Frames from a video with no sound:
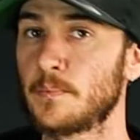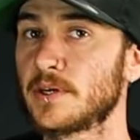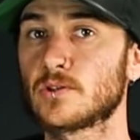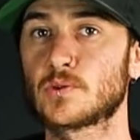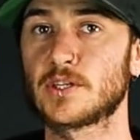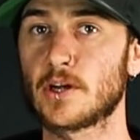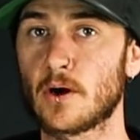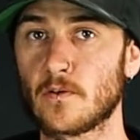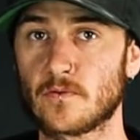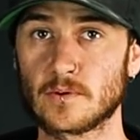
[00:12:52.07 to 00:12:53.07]
Because we
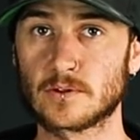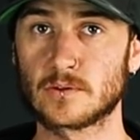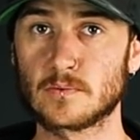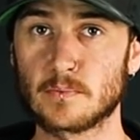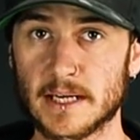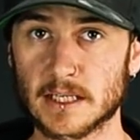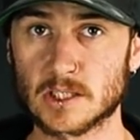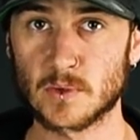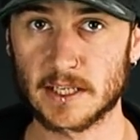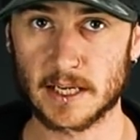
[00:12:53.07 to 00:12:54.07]
know for a good
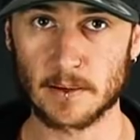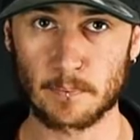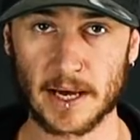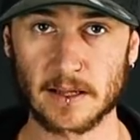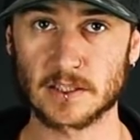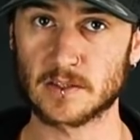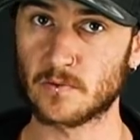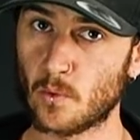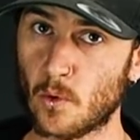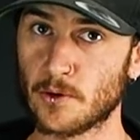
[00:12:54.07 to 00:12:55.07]
mix, we need a balance
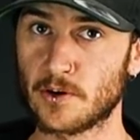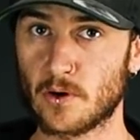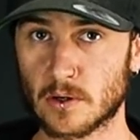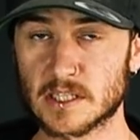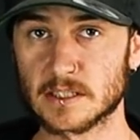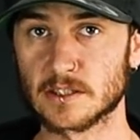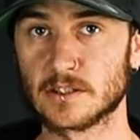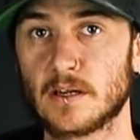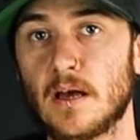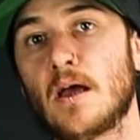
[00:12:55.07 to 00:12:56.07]
of water and
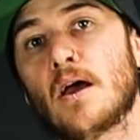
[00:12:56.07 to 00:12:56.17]
oxygen.